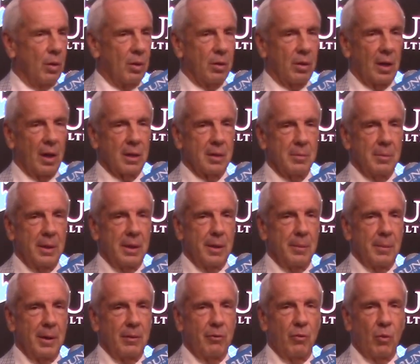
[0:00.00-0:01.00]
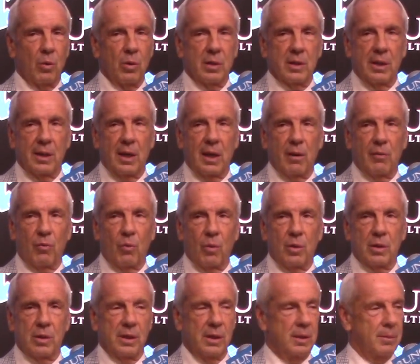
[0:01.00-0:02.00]
It looked like to me they made 14 out of
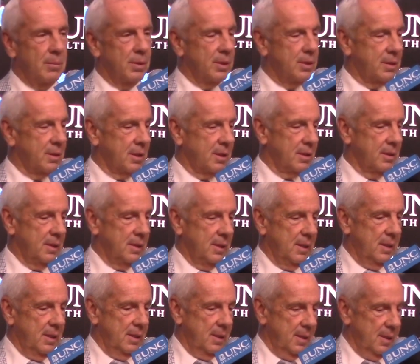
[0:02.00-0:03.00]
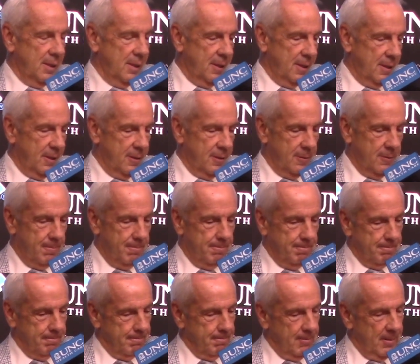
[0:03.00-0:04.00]
14.
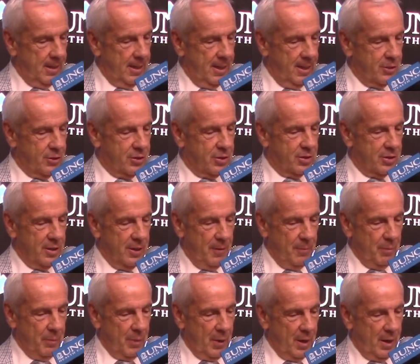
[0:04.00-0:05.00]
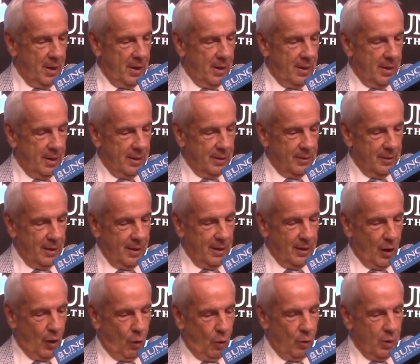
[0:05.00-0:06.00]
But
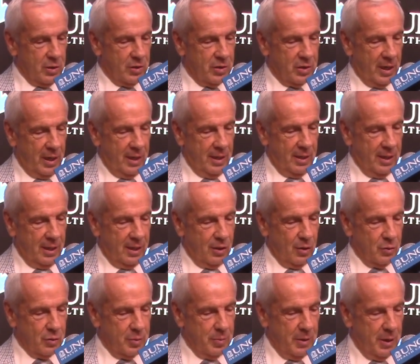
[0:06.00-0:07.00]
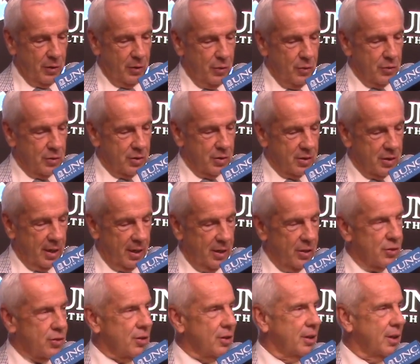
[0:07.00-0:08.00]
I always say that Coach Smith used to say you
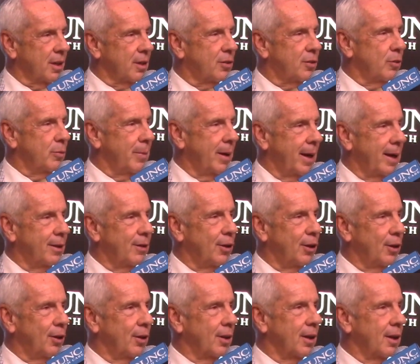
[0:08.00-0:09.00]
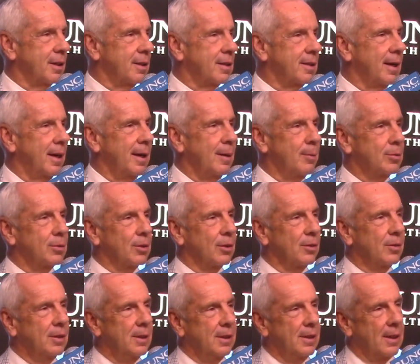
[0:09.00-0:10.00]
shouldn't get too mad until you look at the tape. So
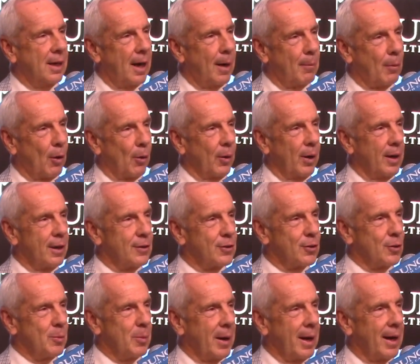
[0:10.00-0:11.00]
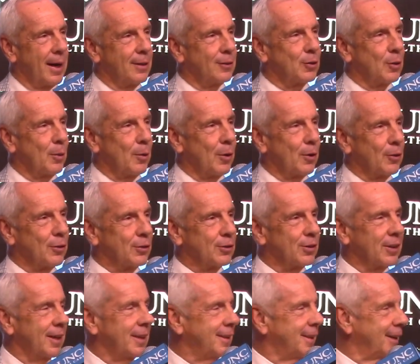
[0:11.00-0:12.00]
I'm already too mad, so I'm not going to
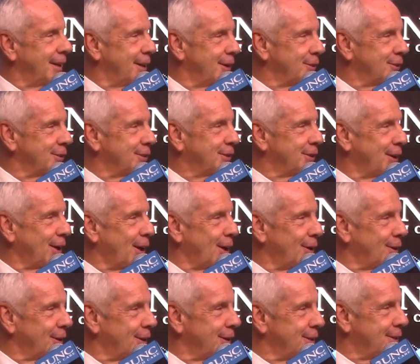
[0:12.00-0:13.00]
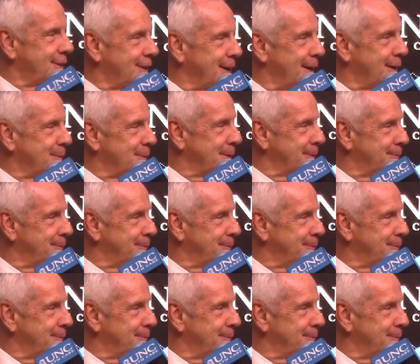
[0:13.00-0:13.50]
say anything else until I look at the tape.